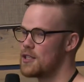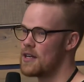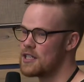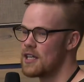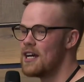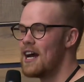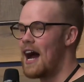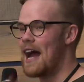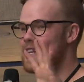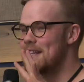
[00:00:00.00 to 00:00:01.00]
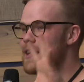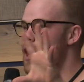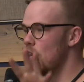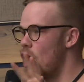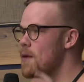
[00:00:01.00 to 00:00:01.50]
So I just, I,
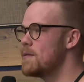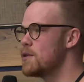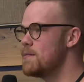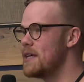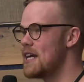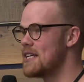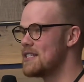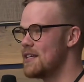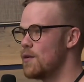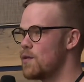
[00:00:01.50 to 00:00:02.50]
a lot of people who meet us